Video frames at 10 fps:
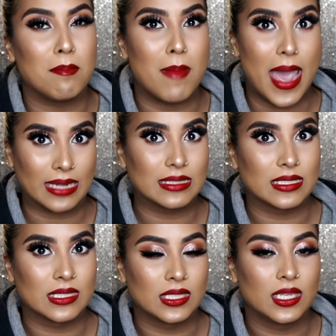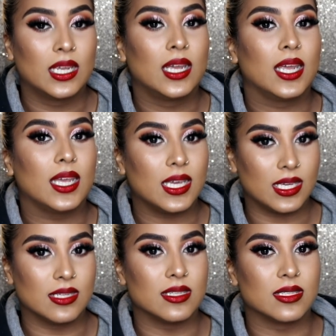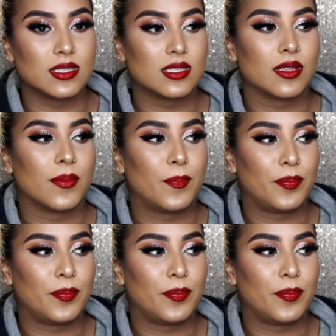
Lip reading: matte is